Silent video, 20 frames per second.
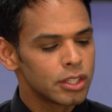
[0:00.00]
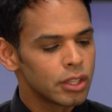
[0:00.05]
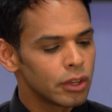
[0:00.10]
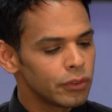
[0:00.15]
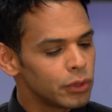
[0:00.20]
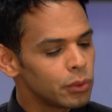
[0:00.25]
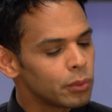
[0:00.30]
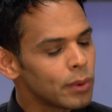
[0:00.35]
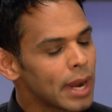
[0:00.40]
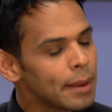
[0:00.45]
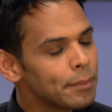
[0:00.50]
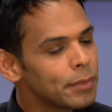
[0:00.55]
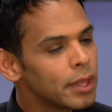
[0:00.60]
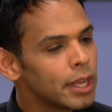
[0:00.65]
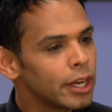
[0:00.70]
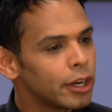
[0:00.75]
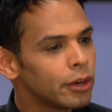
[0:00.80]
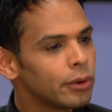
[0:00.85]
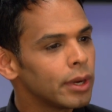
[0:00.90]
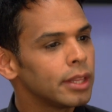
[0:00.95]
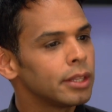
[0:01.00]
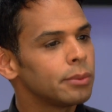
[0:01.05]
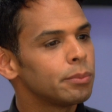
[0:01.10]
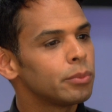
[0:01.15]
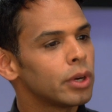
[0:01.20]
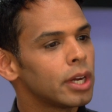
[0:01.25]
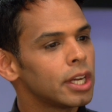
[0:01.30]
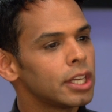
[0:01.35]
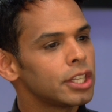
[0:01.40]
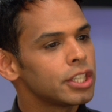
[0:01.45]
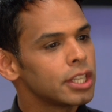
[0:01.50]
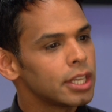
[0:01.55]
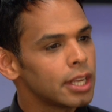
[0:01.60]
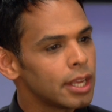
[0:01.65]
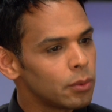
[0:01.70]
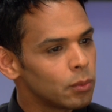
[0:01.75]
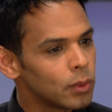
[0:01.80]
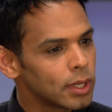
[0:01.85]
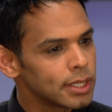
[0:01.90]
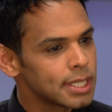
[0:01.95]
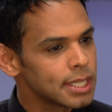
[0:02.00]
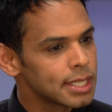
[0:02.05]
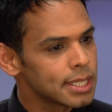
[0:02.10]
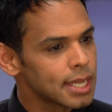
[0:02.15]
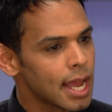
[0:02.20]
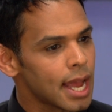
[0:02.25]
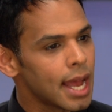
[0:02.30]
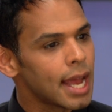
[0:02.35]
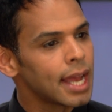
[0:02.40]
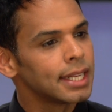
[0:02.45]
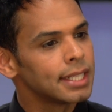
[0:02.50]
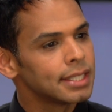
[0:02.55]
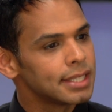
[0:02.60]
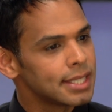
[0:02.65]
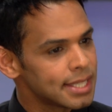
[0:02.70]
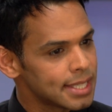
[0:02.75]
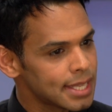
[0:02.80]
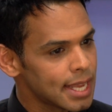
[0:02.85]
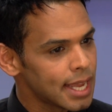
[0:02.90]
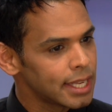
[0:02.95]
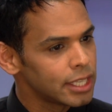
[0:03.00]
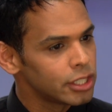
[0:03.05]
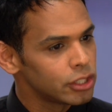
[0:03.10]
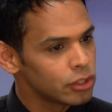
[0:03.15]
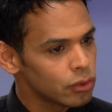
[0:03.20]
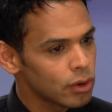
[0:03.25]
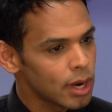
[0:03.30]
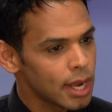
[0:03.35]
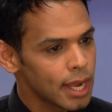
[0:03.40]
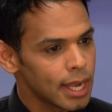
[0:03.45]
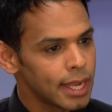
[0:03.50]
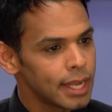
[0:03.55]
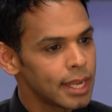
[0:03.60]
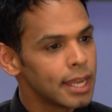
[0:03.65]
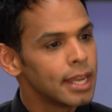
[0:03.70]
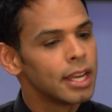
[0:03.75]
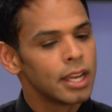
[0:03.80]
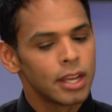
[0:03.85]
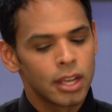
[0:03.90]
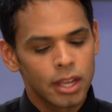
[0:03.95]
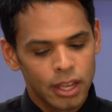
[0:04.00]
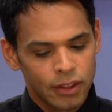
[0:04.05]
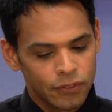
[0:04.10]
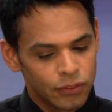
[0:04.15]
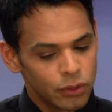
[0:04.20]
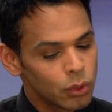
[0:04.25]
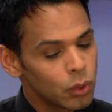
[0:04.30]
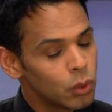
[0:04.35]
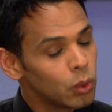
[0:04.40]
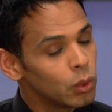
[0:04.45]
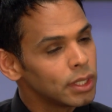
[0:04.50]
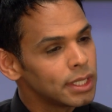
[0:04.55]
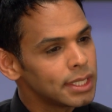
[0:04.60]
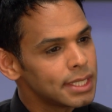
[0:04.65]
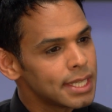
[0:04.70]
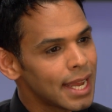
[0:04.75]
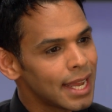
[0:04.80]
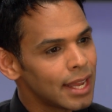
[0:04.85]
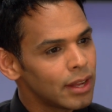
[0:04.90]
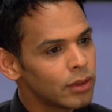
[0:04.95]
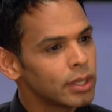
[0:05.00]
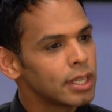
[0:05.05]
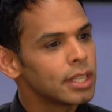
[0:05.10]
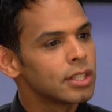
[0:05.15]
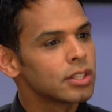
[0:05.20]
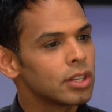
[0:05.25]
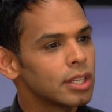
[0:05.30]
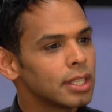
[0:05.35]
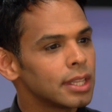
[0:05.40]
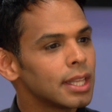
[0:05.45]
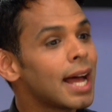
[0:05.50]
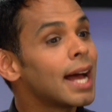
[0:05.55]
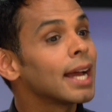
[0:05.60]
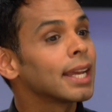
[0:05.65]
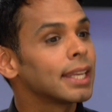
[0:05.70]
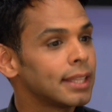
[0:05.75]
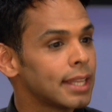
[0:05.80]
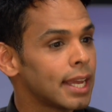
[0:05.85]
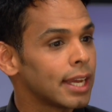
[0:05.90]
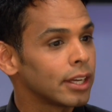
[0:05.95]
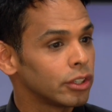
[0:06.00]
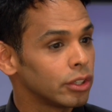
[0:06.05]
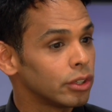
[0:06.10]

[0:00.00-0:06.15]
So if you wrap the hair around the brush, and once it's hot and set and dry, if you cool it down, it's going to lock in that